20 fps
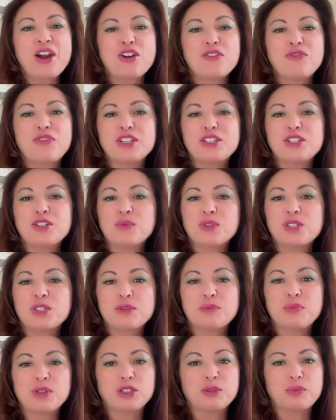Her vision was
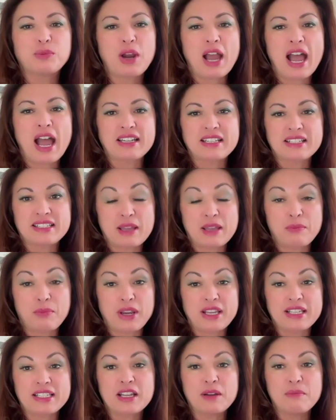to build a practice that
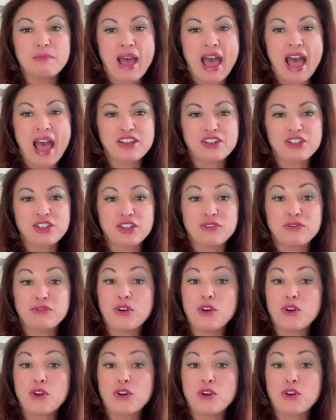brings compassion,